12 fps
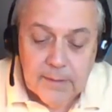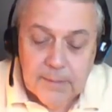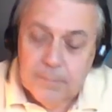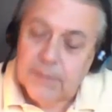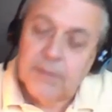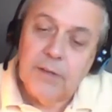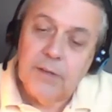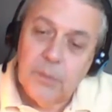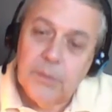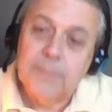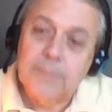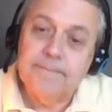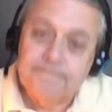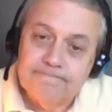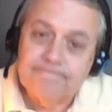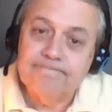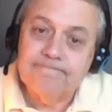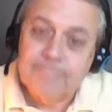But you know what?
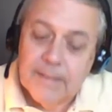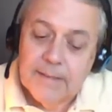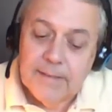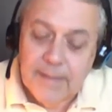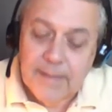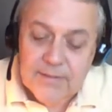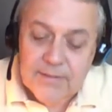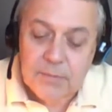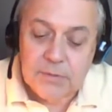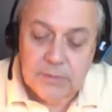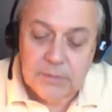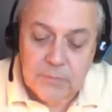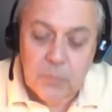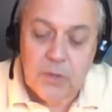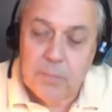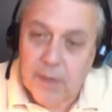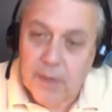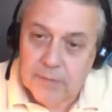Nancy was living with
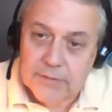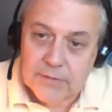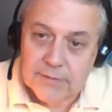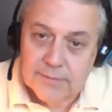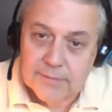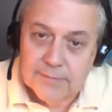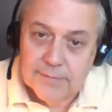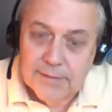her parents.